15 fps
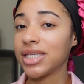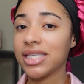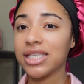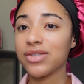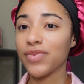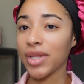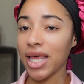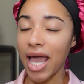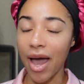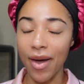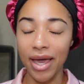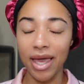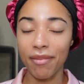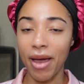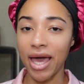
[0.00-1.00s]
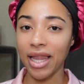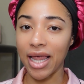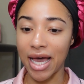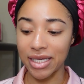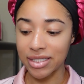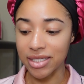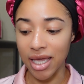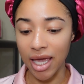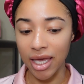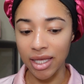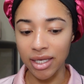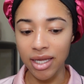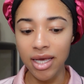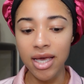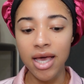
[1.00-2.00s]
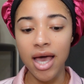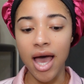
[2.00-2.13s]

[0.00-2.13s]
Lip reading: This is really how I get my glass skin.